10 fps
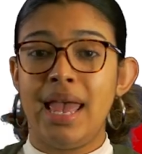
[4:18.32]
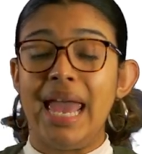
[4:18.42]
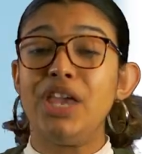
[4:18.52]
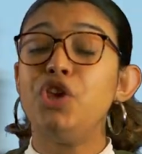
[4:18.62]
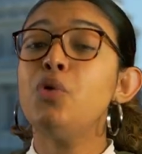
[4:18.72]

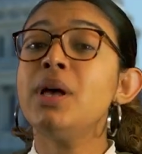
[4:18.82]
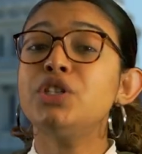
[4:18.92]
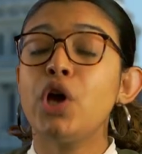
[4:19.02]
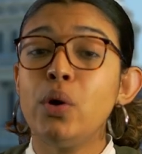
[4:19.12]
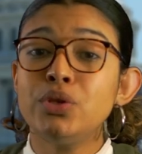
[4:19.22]
A U.S.
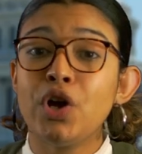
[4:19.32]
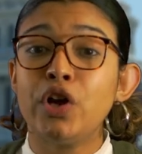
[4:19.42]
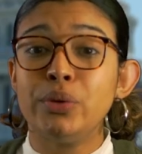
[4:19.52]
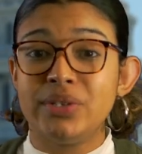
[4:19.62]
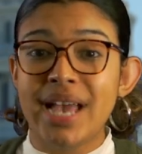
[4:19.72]
Coast
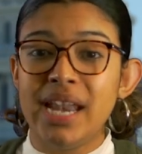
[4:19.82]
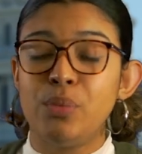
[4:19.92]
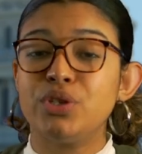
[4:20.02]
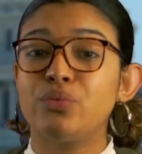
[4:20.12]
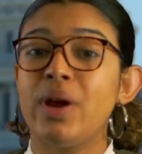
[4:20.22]
Guard lieutenant
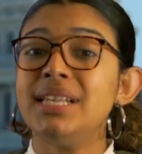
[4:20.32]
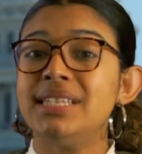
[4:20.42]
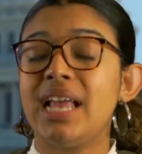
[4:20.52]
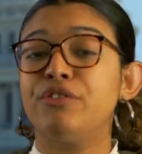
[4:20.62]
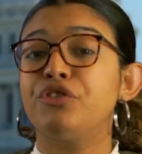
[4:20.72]
was
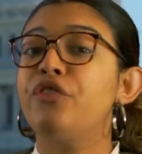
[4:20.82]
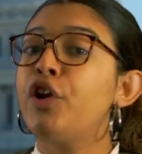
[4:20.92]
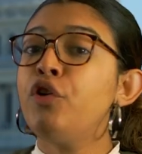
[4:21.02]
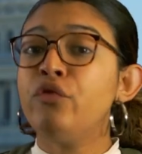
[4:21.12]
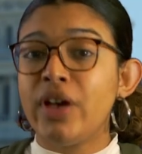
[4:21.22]
arrested after
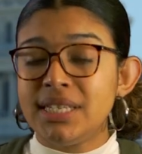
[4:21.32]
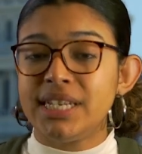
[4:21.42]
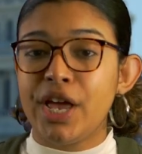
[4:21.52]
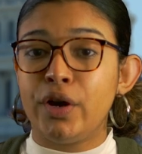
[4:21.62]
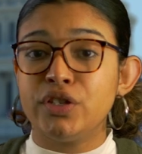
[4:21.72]
federal
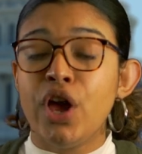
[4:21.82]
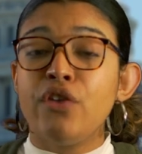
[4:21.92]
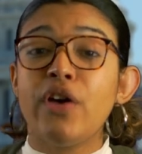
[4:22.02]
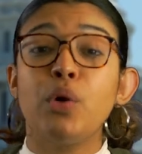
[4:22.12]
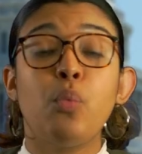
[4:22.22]
investigators
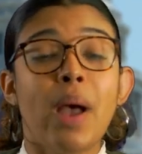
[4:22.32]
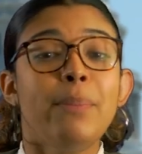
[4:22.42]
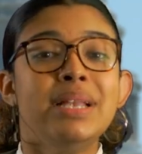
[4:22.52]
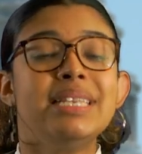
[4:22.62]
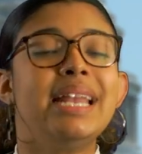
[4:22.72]
found
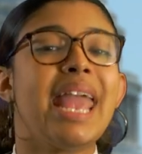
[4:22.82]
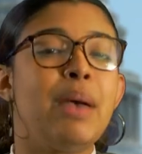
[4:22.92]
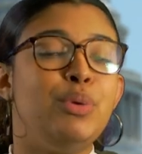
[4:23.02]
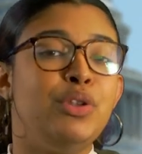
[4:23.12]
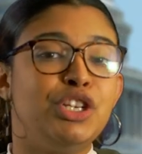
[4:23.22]
weapons and
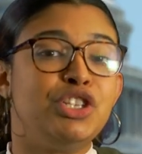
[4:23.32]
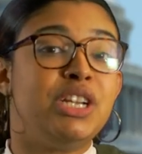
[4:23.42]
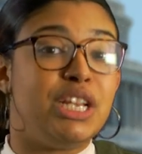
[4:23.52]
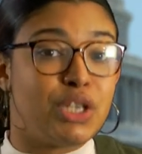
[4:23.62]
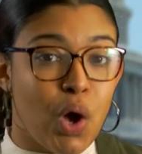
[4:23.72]
ammunition
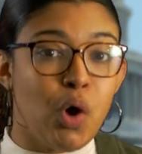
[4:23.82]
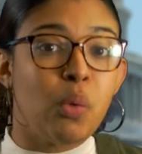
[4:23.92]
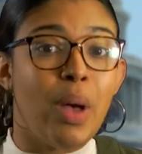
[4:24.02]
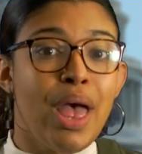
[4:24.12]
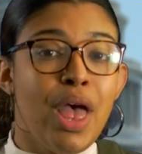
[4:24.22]
in his home.